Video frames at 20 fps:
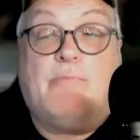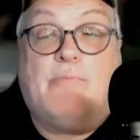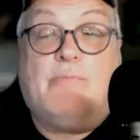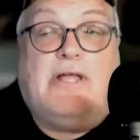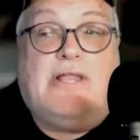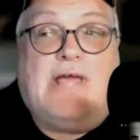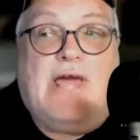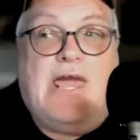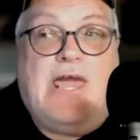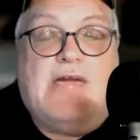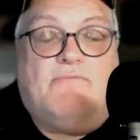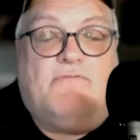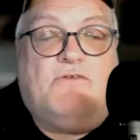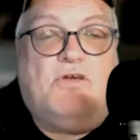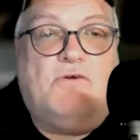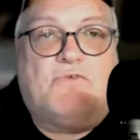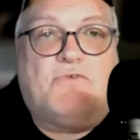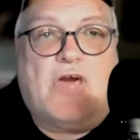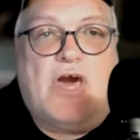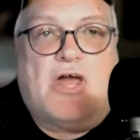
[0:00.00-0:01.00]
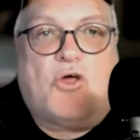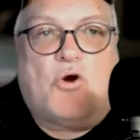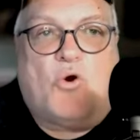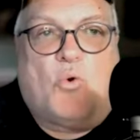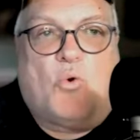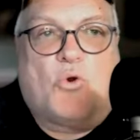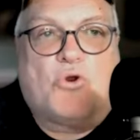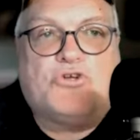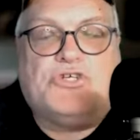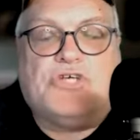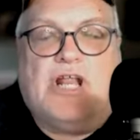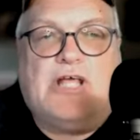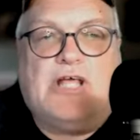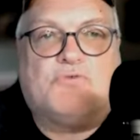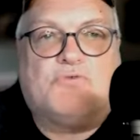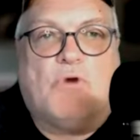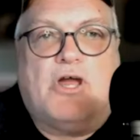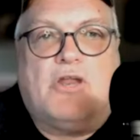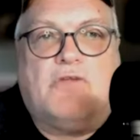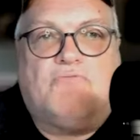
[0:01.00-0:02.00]
I mean, hey, if you've got a horse and
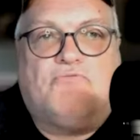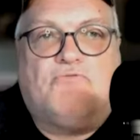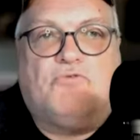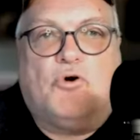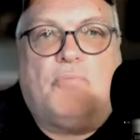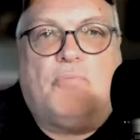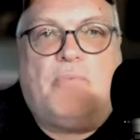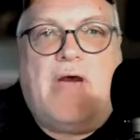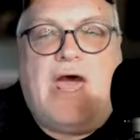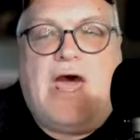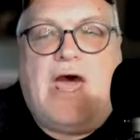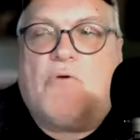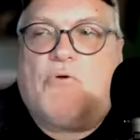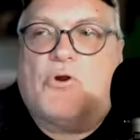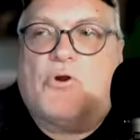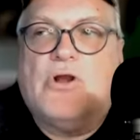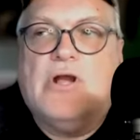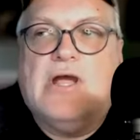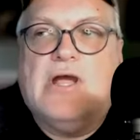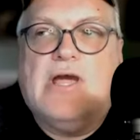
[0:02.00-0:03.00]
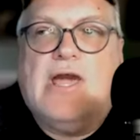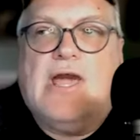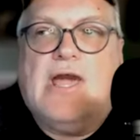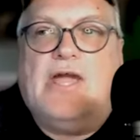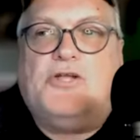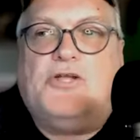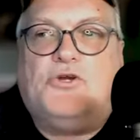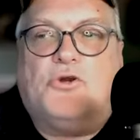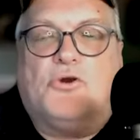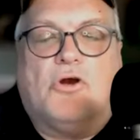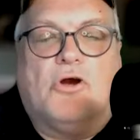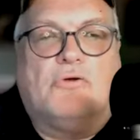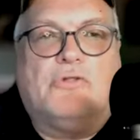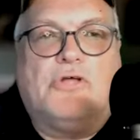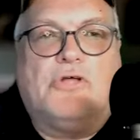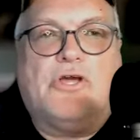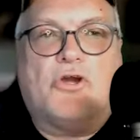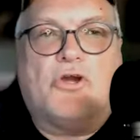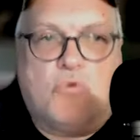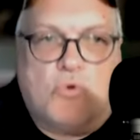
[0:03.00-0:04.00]
it's running full power and you're
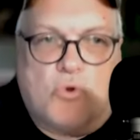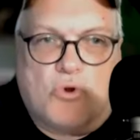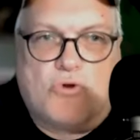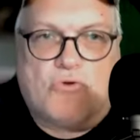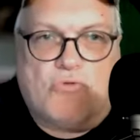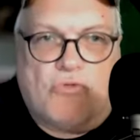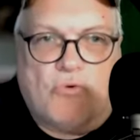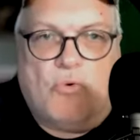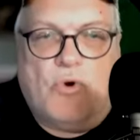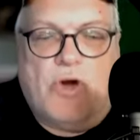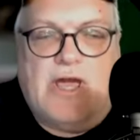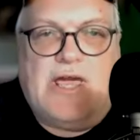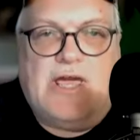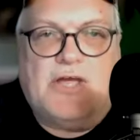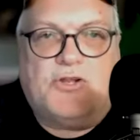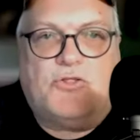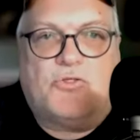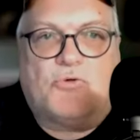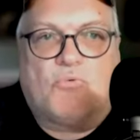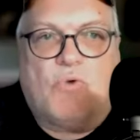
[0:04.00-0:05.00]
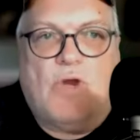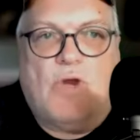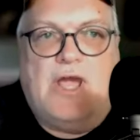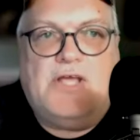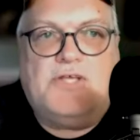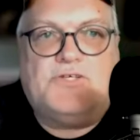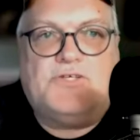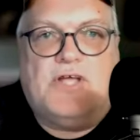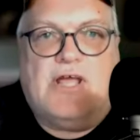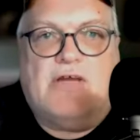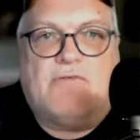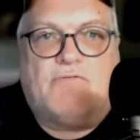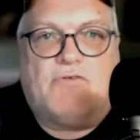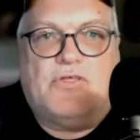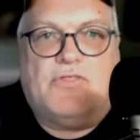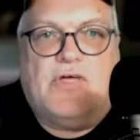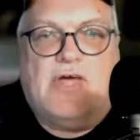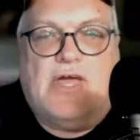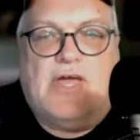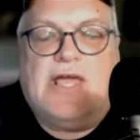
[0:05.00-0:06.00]
only a quarter of the way into the race and
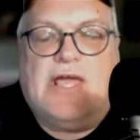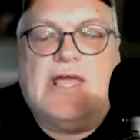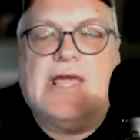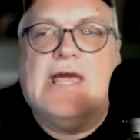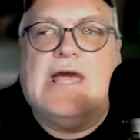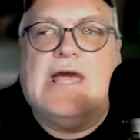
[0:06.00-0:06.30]
everything,